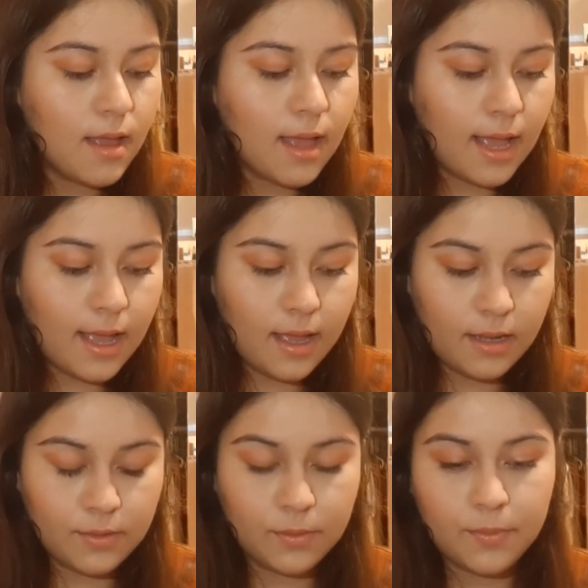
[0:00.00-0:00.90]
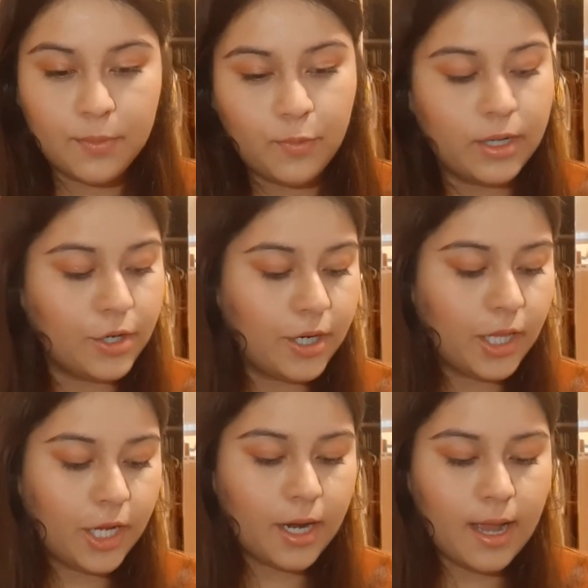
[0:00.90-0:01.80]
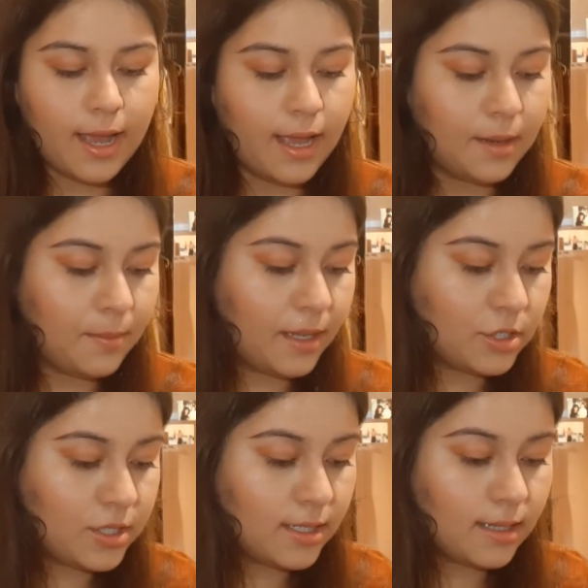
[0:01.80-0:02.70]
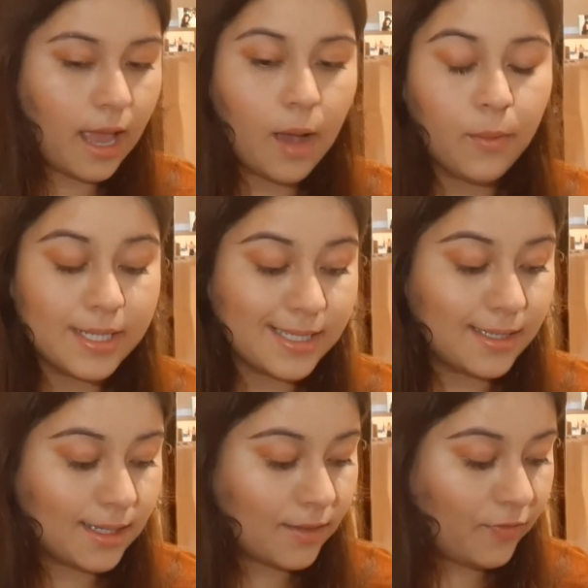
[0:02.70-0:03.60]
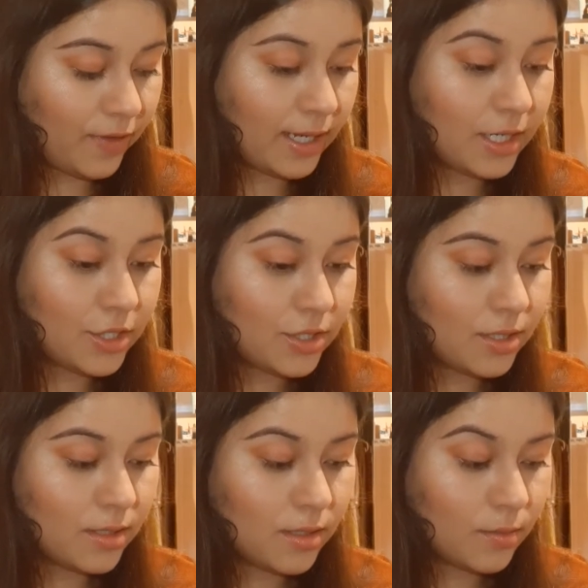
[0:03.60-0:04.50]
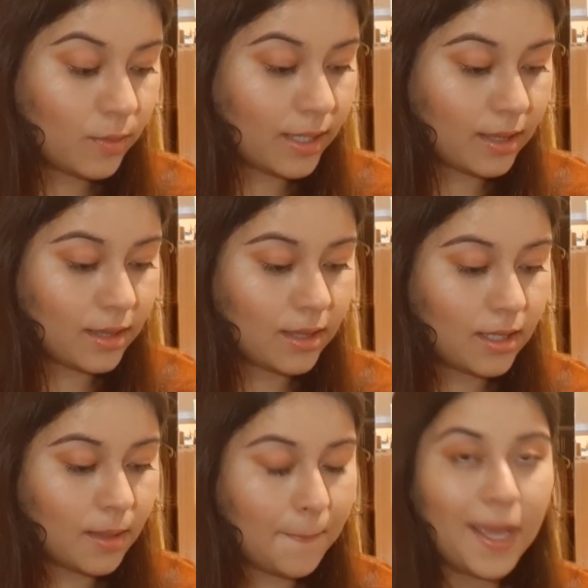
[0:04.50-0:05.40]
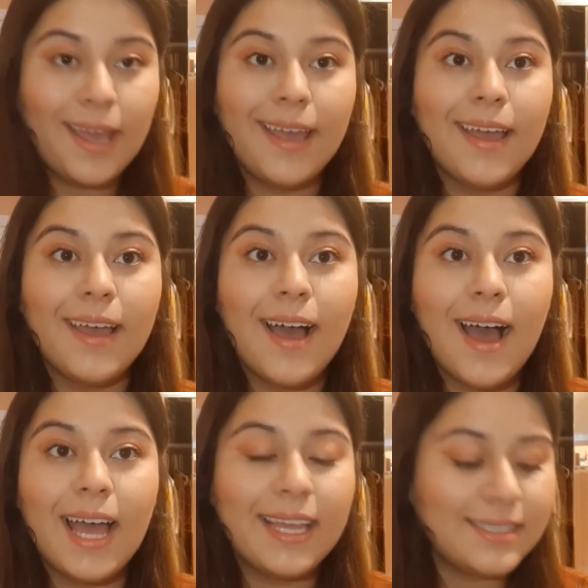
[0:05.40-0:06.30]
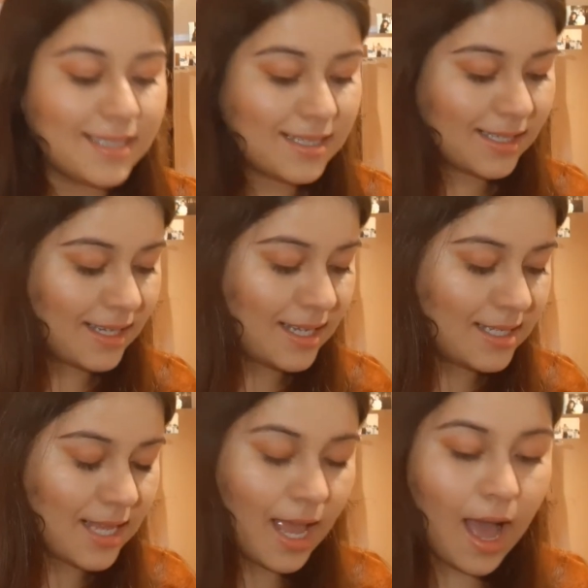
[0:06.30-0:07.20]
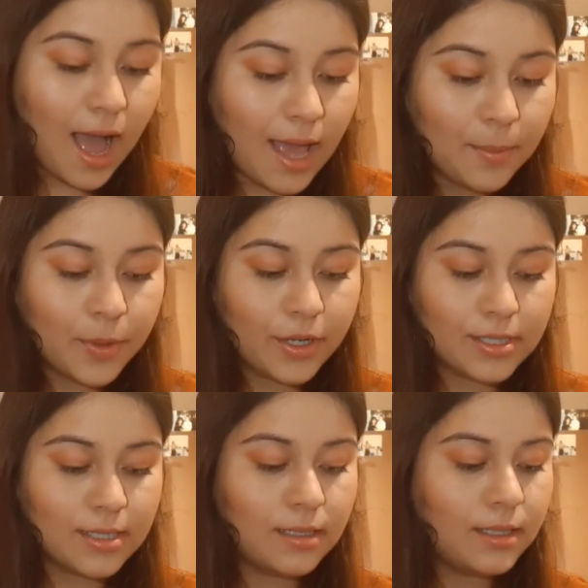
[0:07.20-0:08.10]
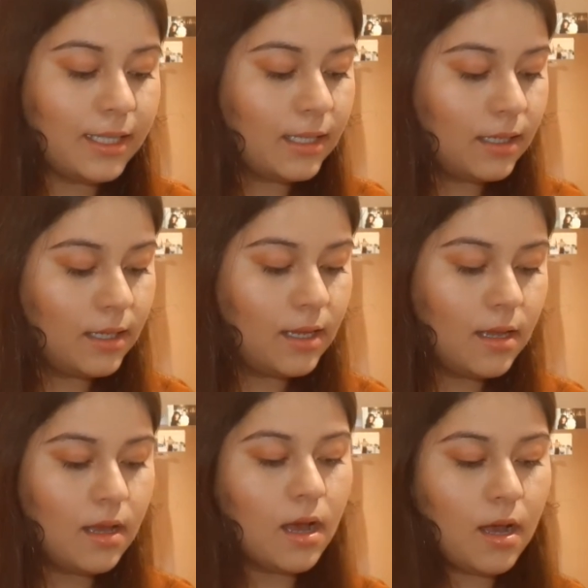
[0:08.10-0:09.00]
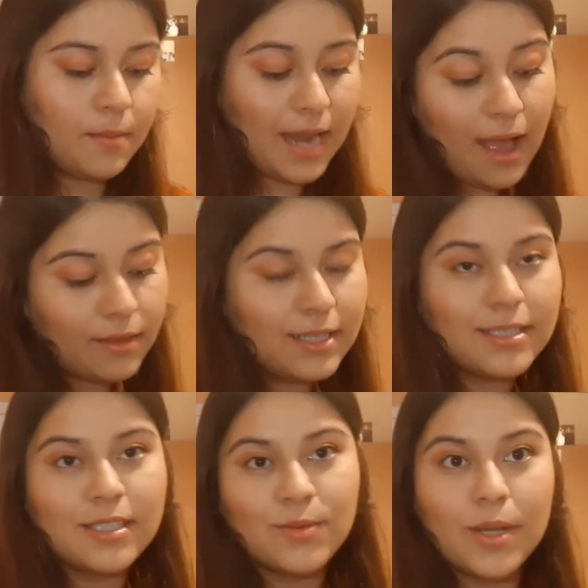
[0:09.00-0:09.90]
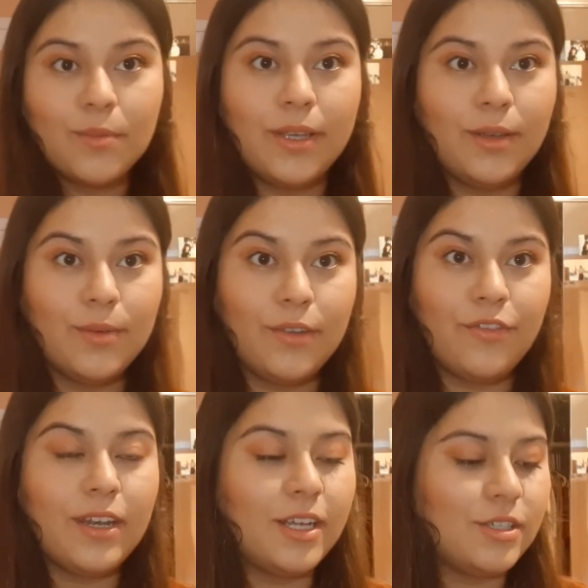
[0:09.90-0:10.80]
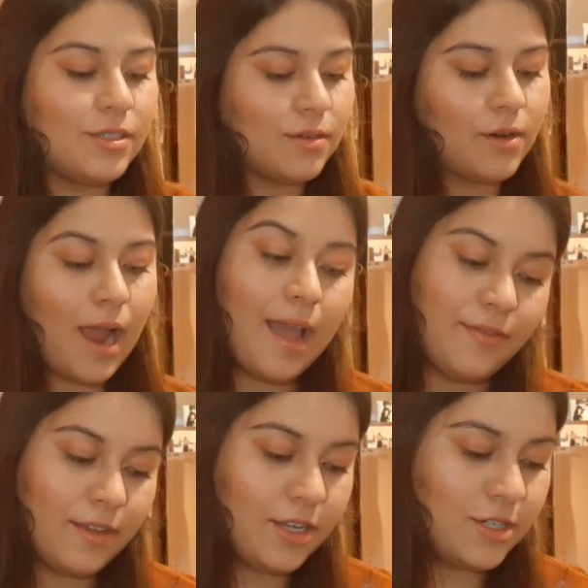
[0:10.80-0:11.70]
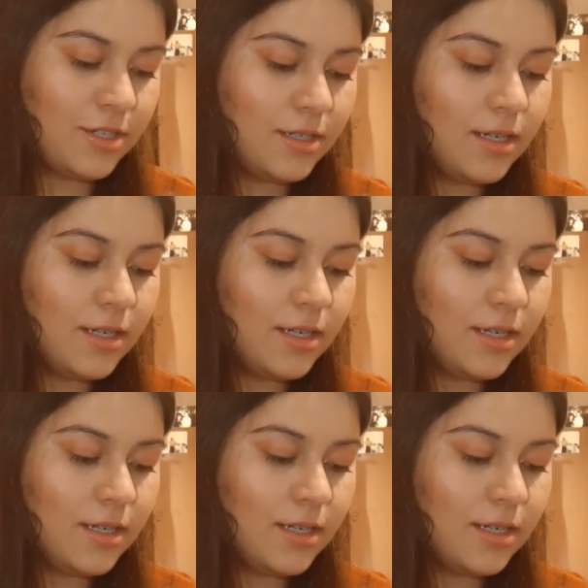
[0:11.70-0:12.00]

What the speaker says: And when earlier I had mentioned that I wasn't finished with my eyes, that's because I personally, now this is when we finish, or I finish.